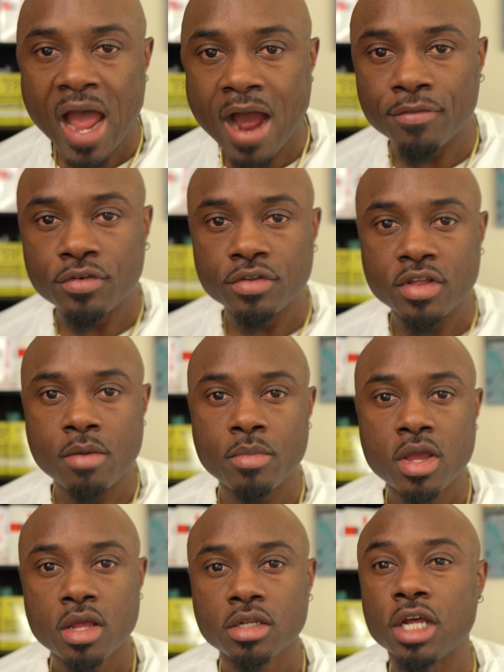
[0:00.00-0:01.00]
after
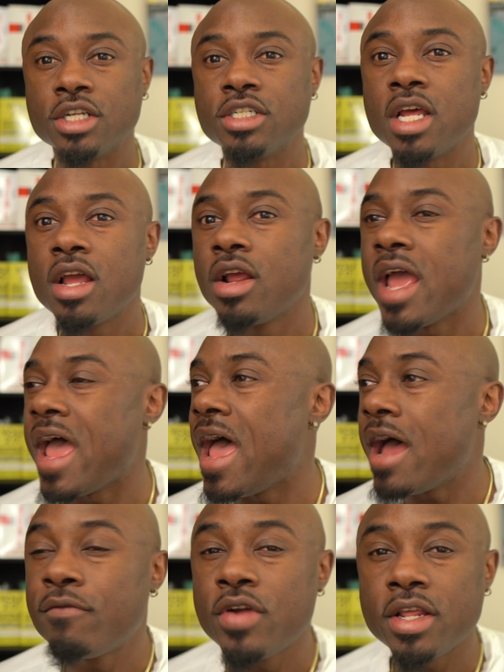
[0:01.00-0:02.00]
them, does
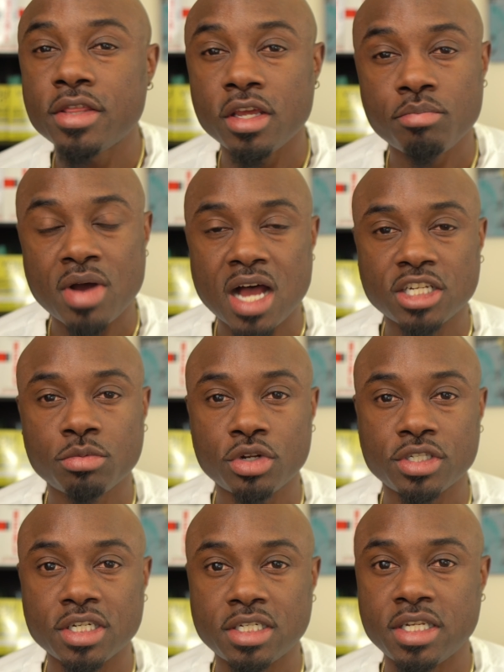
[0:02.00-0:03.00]
everything possible to
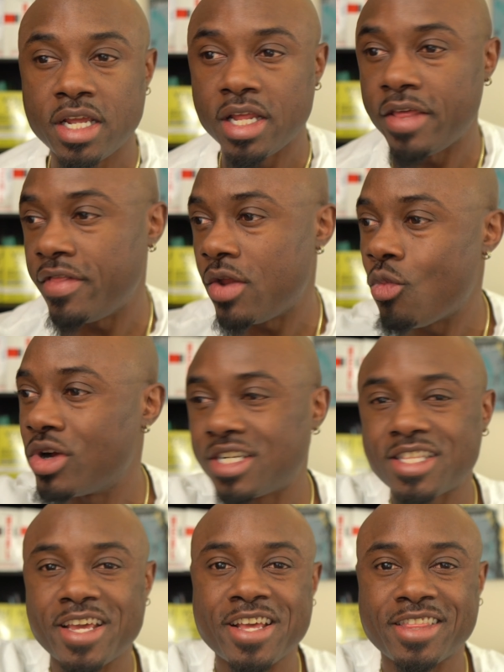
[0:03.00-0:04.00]
succeed. And then once
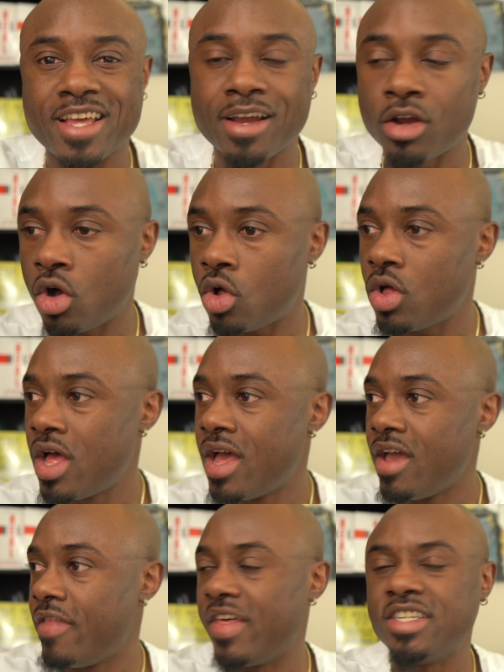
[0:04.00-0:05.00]
they hit that goal,
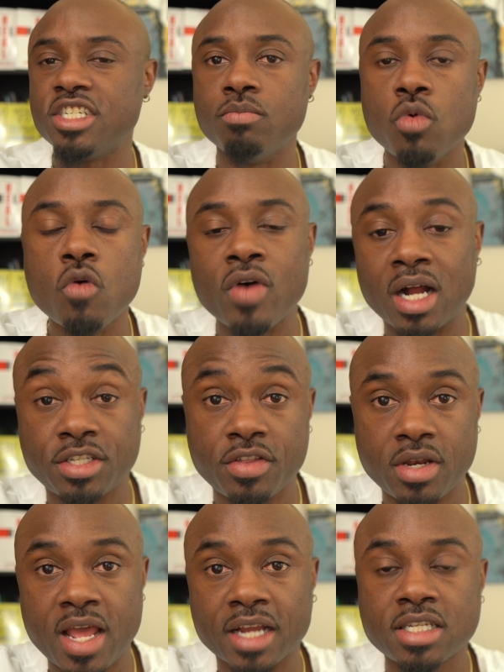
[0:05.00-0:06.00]
they just move on to
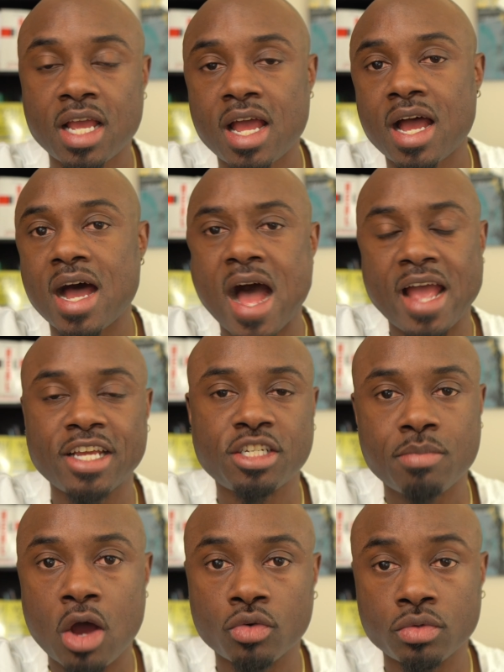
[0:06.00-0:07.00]
the next highest
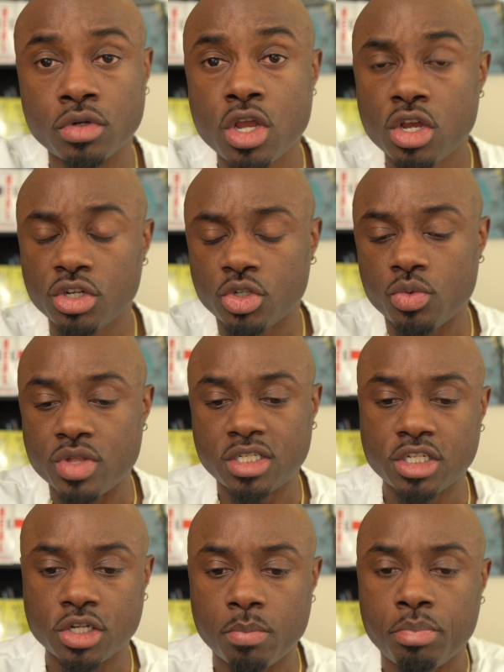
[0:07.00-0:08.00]
mountain. So this
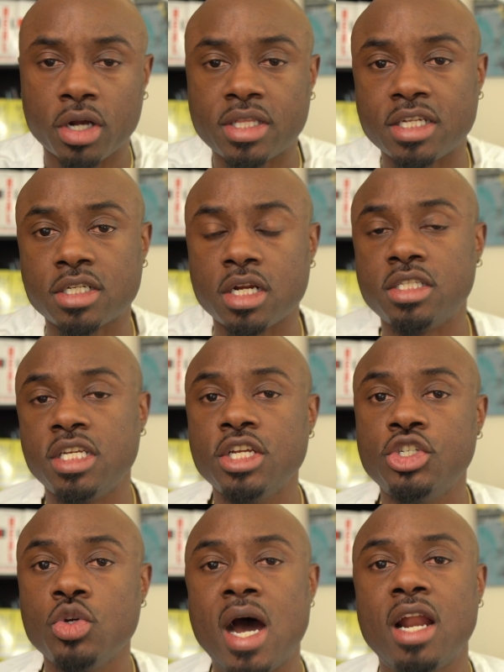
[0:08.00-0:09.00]
is a book that's gonna
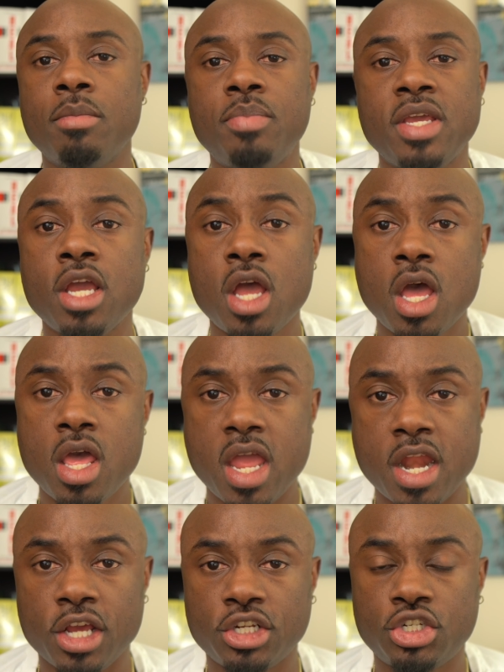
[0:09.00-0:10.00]
teach you how to be
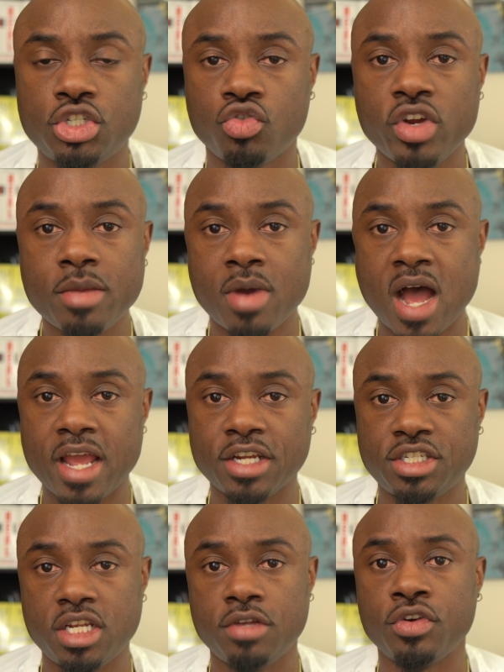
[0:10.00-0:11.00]
an extreme high
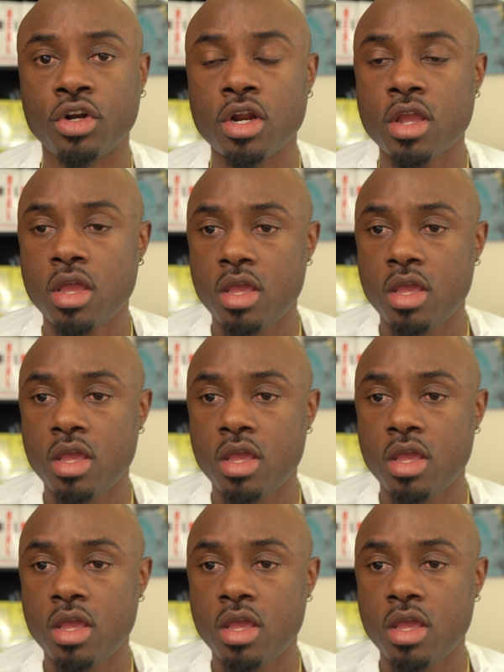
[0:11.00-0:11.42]
achiever